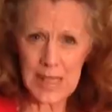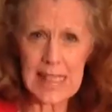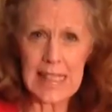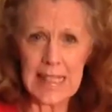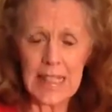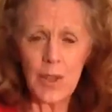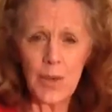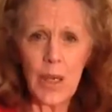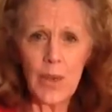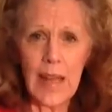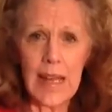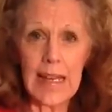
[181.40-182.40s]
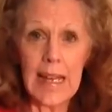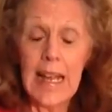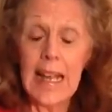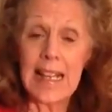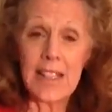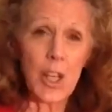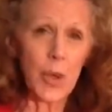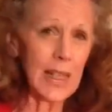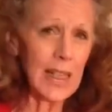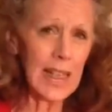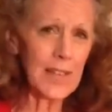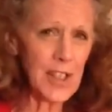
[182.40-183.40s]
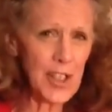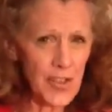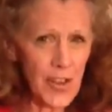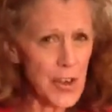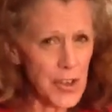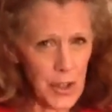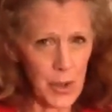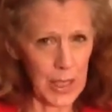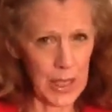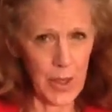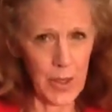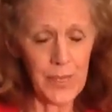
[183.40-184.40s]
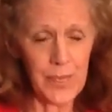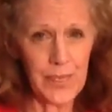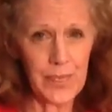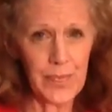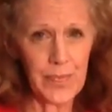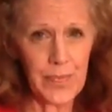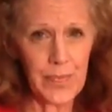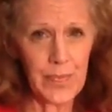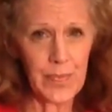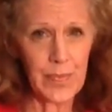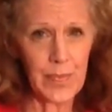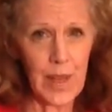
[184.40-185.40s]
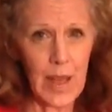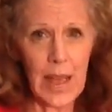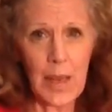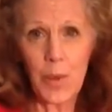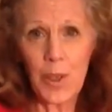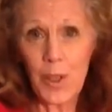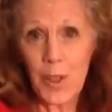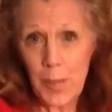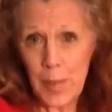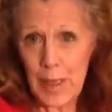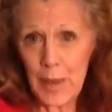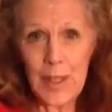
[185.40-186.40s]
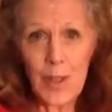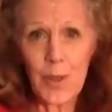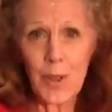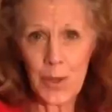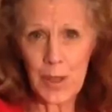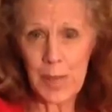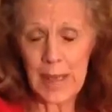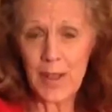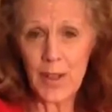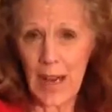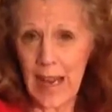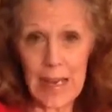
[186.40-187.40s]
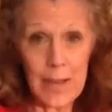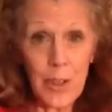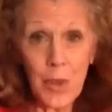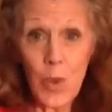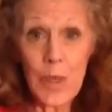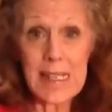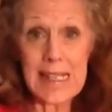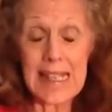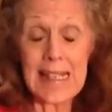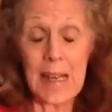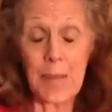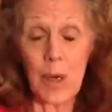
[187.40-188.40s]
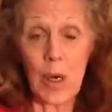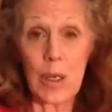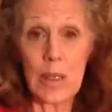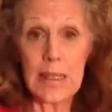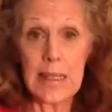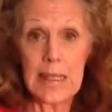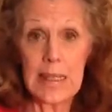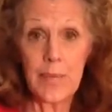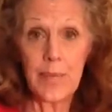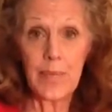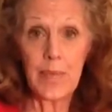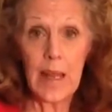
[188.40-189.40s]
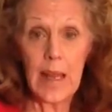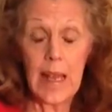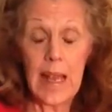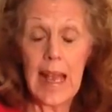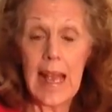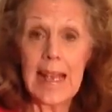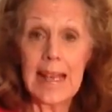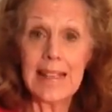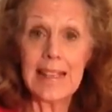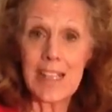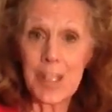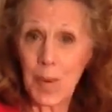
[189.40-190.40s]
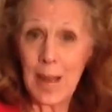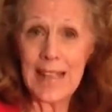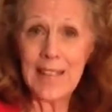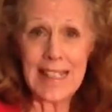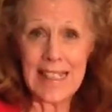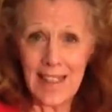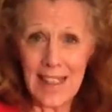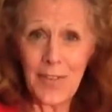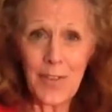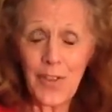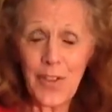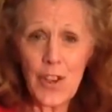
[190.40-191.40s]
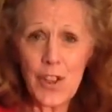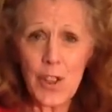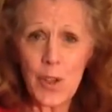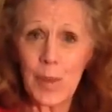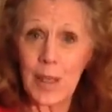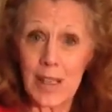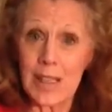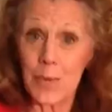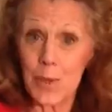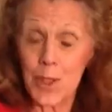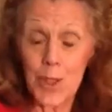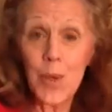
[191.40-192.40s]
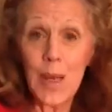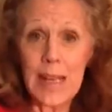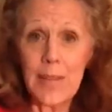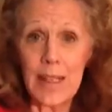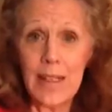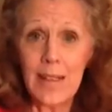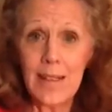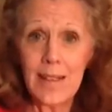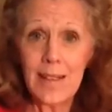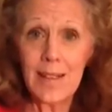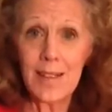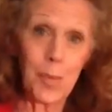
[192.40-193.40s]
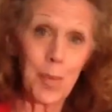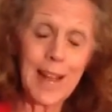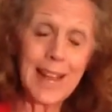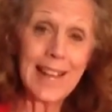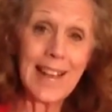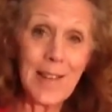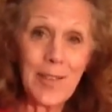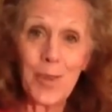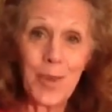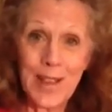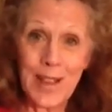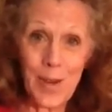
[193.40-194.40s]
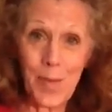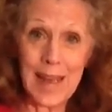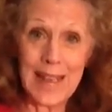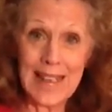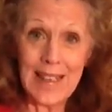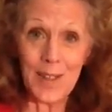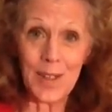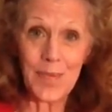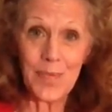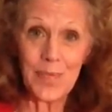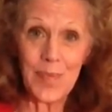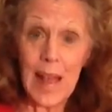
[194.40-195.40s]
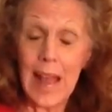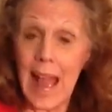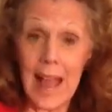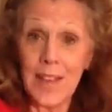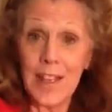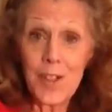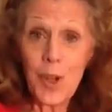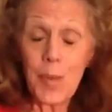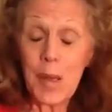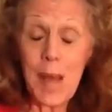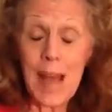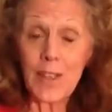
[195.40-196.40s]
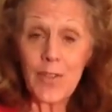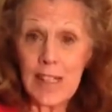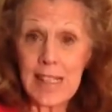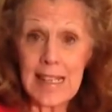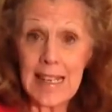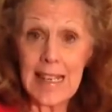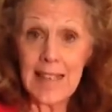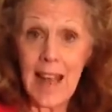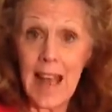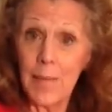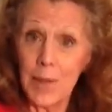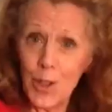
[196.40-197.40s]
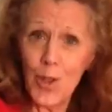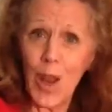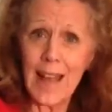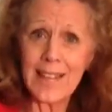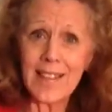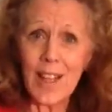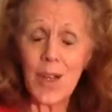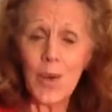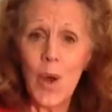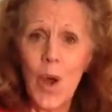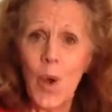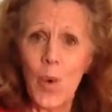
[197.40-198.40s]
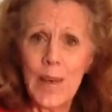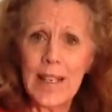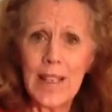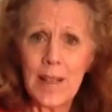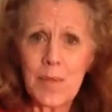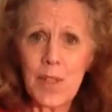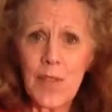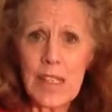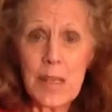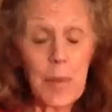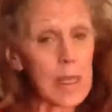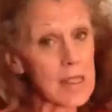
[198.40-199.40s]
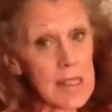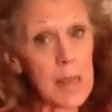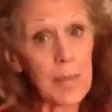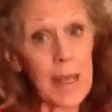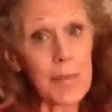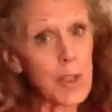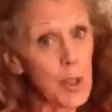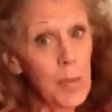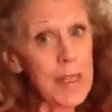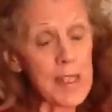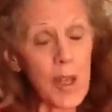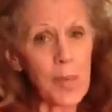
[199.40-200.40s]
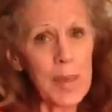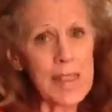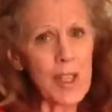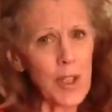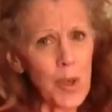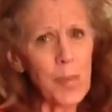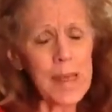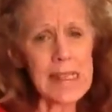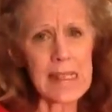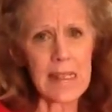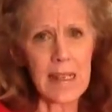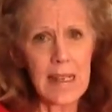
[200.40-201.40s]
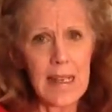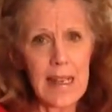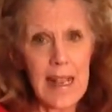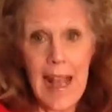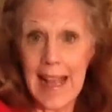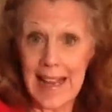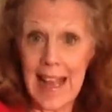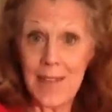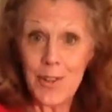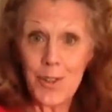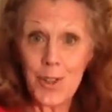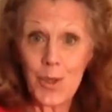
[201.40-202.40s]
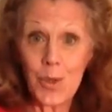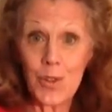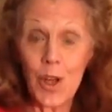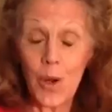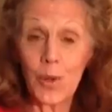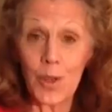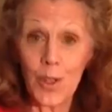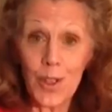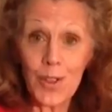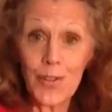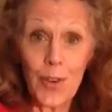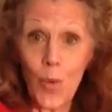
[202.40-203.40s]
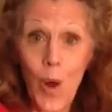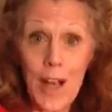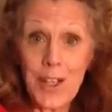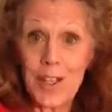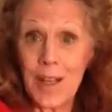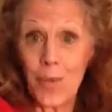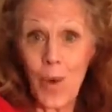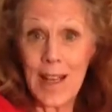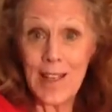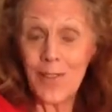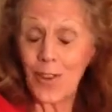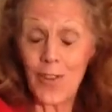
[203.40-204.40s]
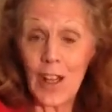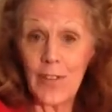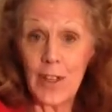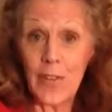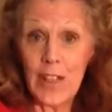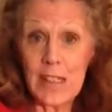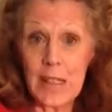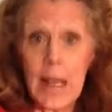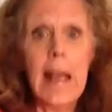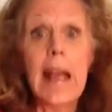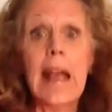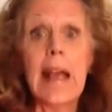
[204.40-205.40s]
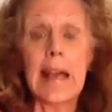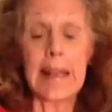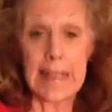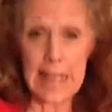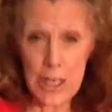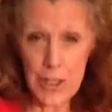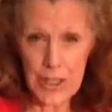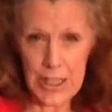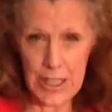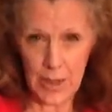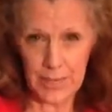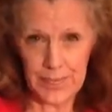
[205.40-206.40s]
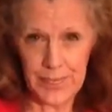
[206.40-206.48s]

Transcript: sick, you know that, and so he left his fursuit here, and we're going to bury it or cremate it," or however you want to say that part, "and explain that he left the fursuit because it was too heavy to play in heaven with everybody else, and that he's going to be back to visit any time, and you'd like to know when he comes to visit because sometimes you'll be so busy you'll miss it. And have your children on alert for watching and waiting for Fluffy to visit." And I guarantee you,